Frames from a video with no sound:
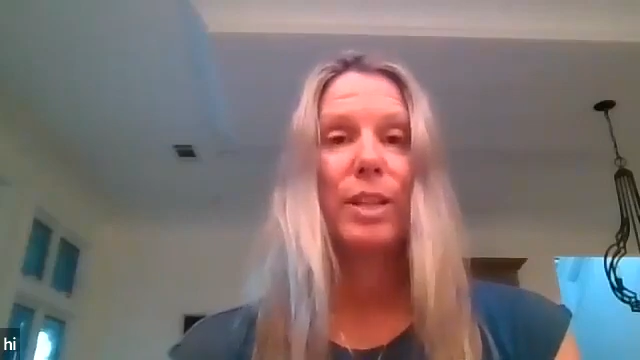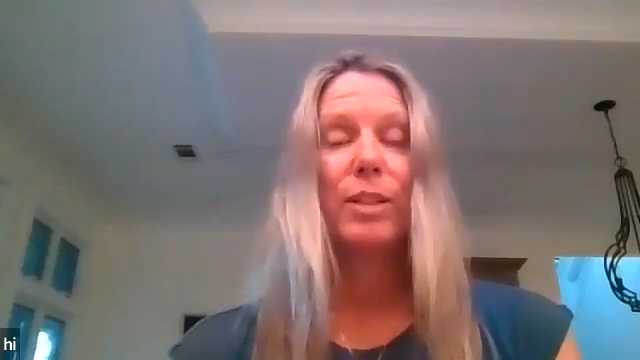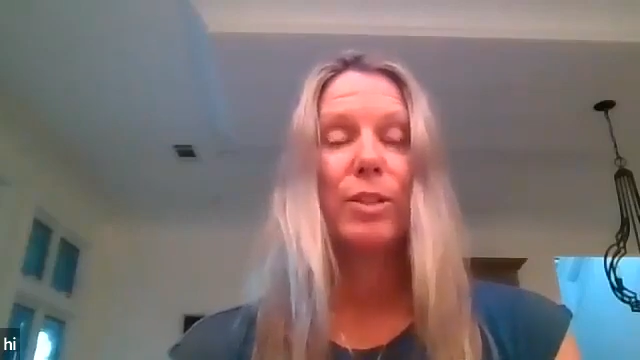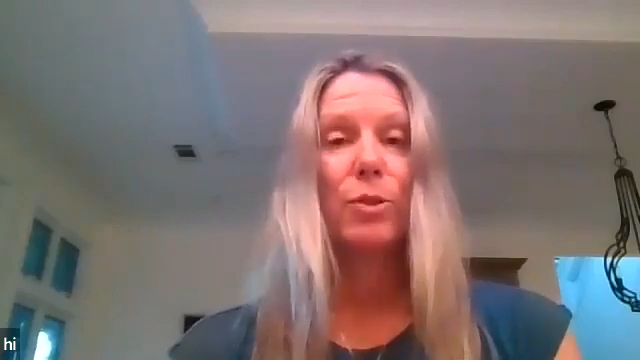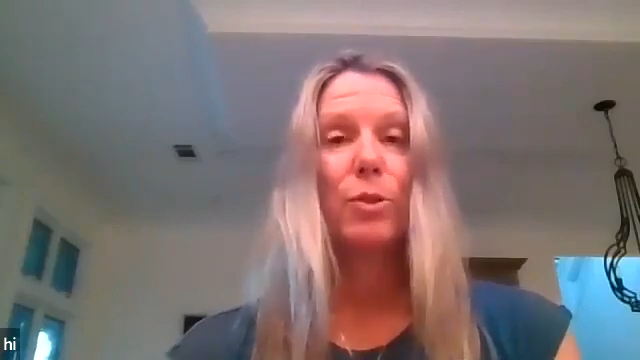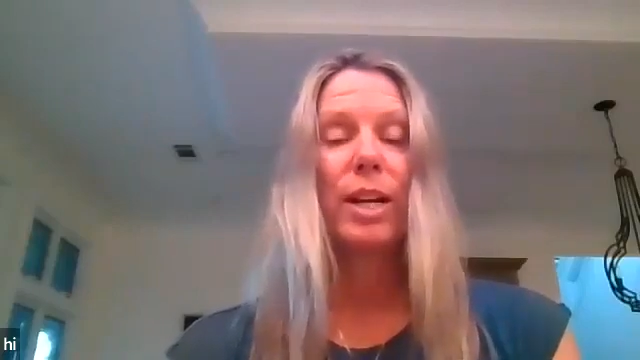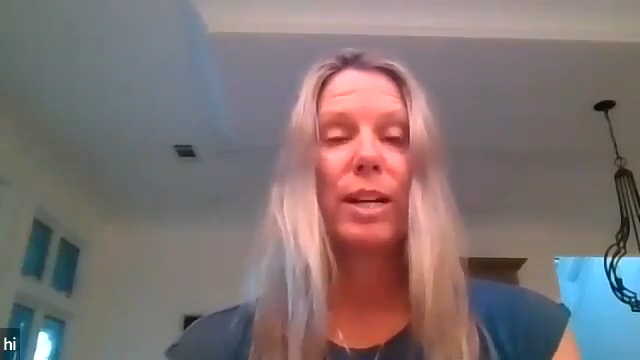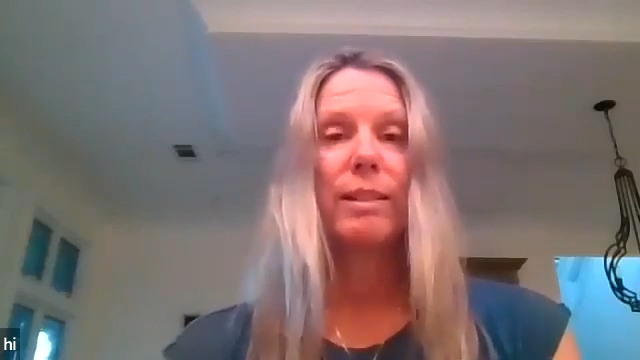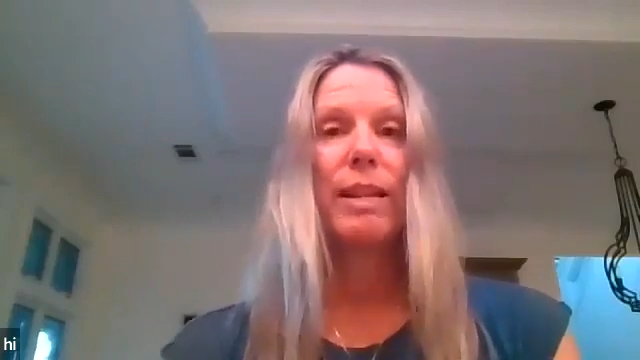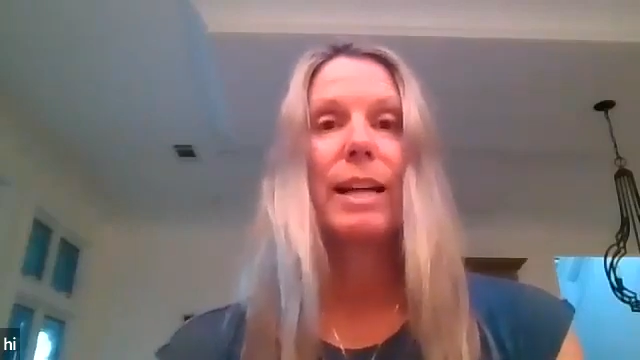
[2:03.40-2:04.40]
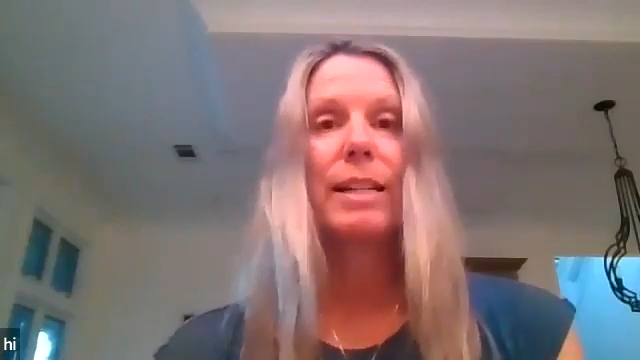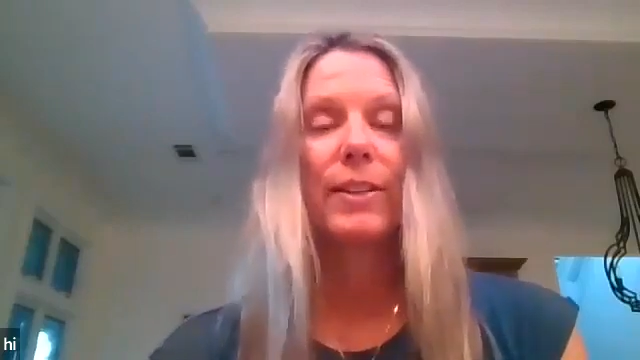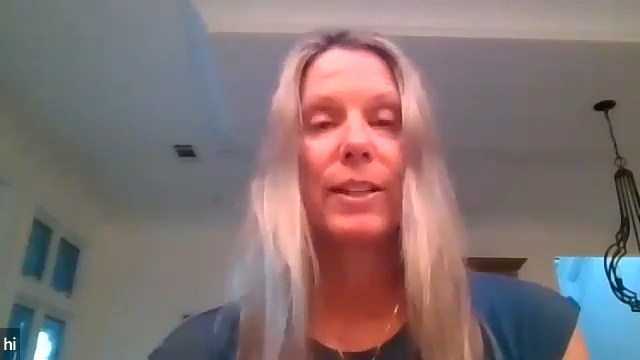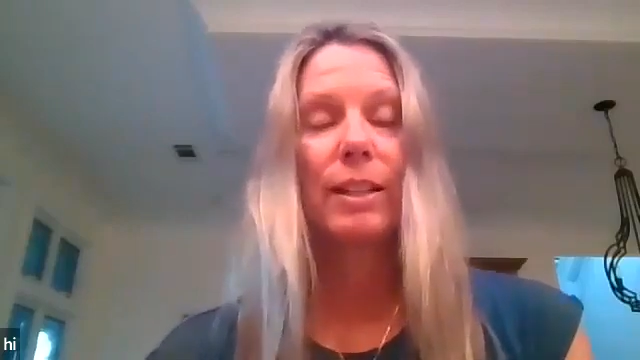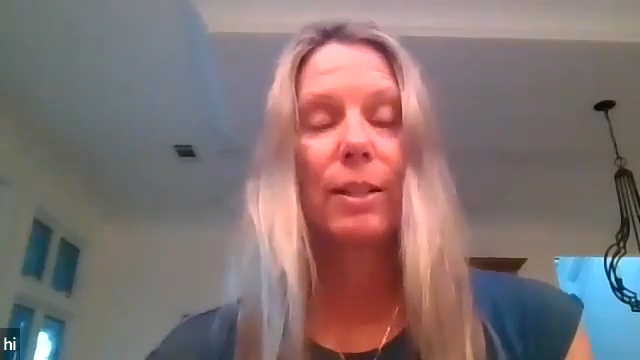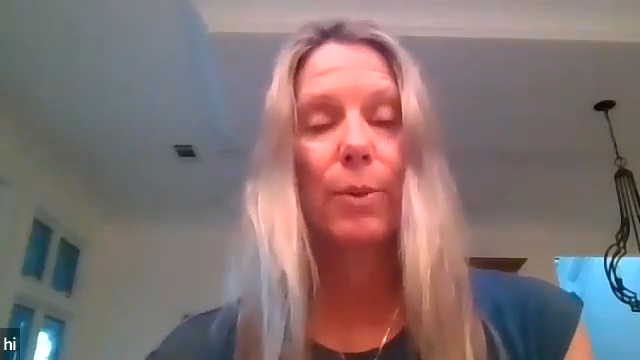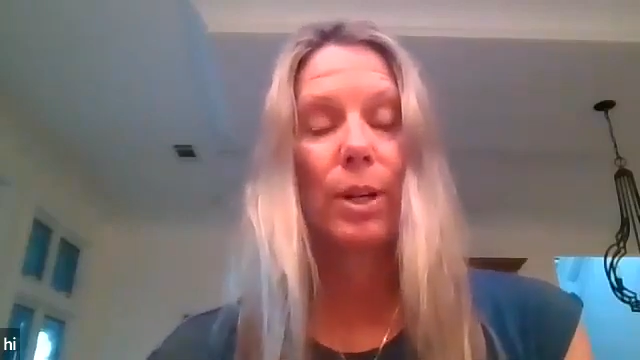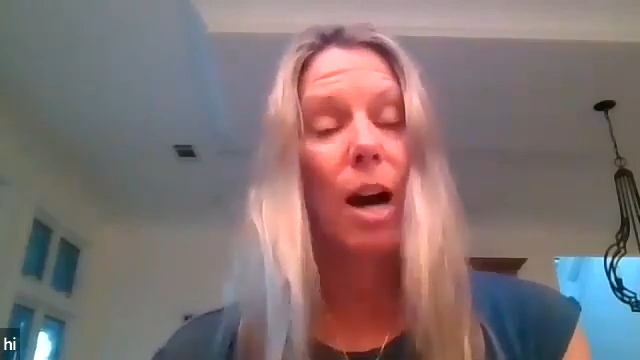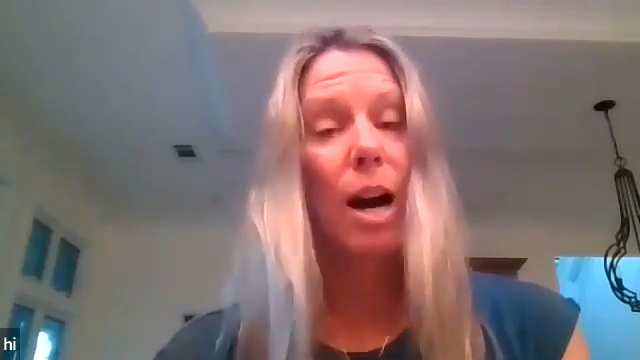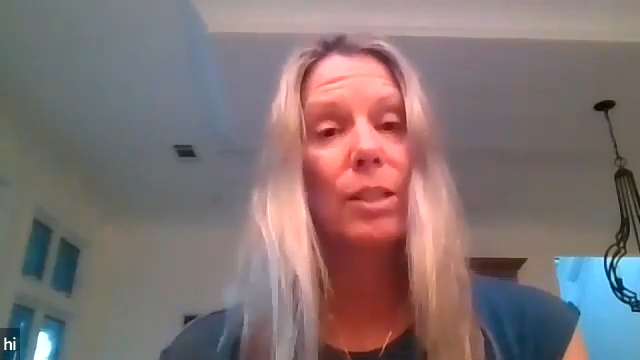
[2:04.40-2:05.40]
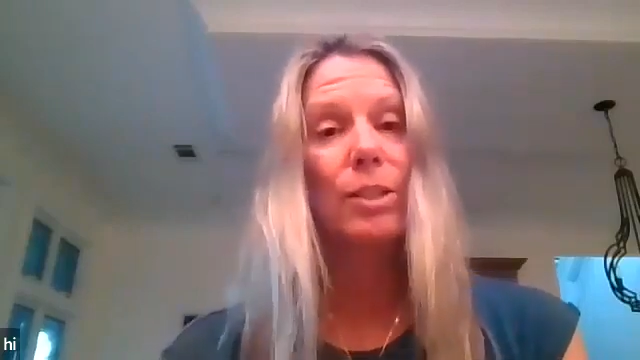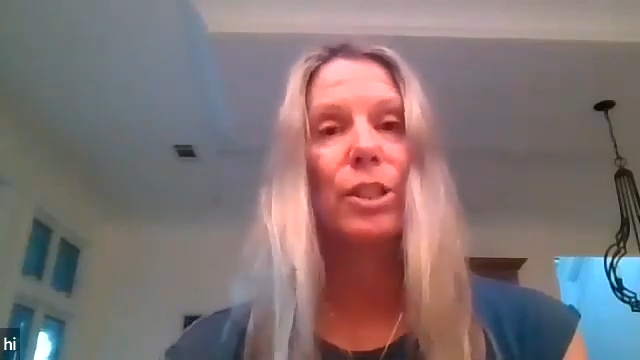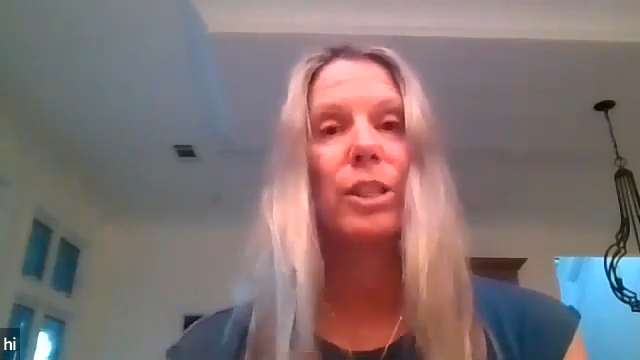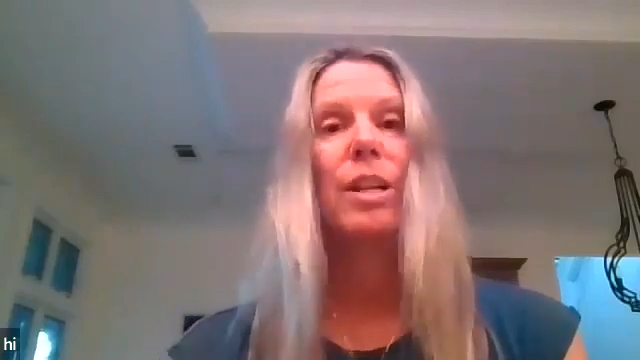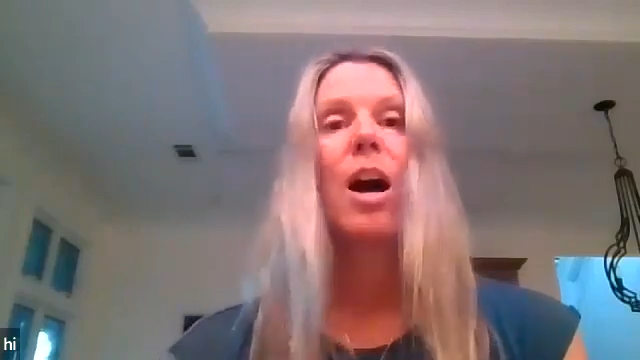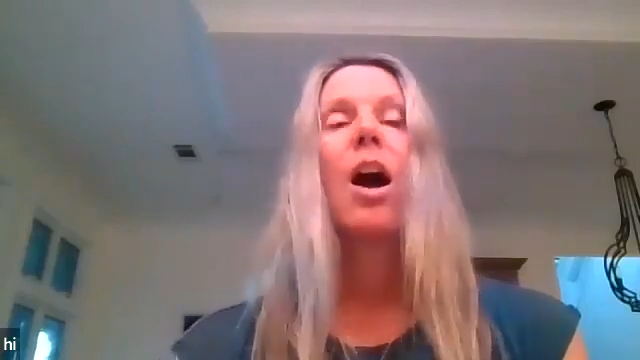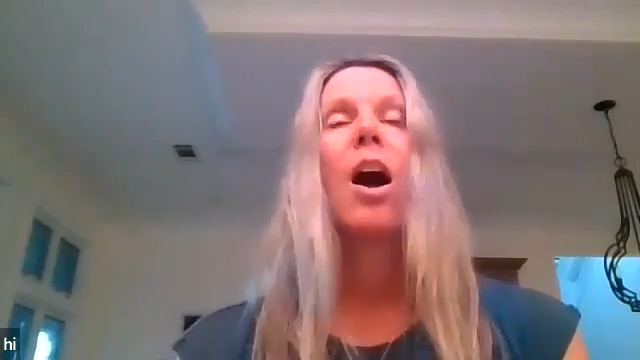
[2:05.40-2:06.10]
the True Science Activated Liquid Collagen,